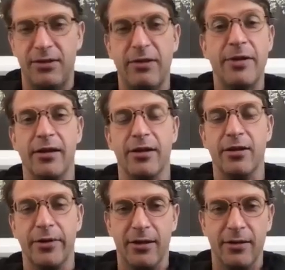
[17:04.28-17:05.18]
there's some yelling
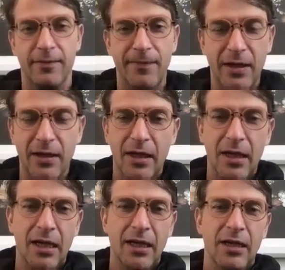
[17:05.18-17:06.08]
going on,
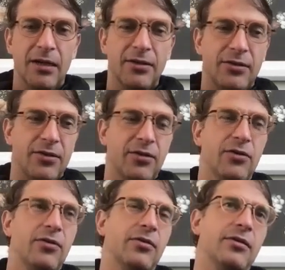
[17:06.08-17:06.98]
and
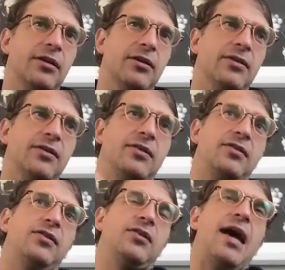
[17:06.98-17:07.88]
so, you know, as
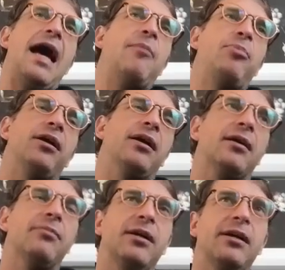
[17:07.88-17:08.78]
this, is happening,
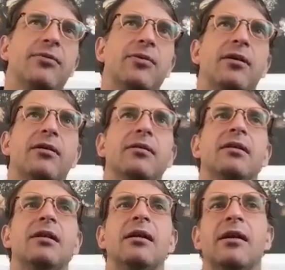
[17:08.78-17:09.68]
I'm like, well,
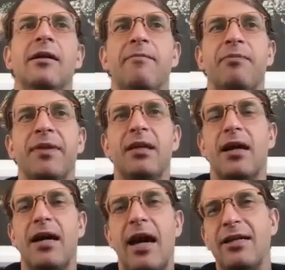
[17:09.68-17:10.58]
you
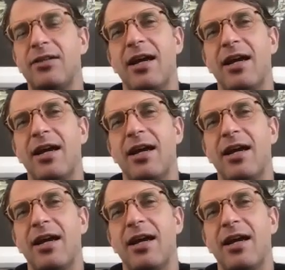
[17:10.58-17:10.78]
know, I just,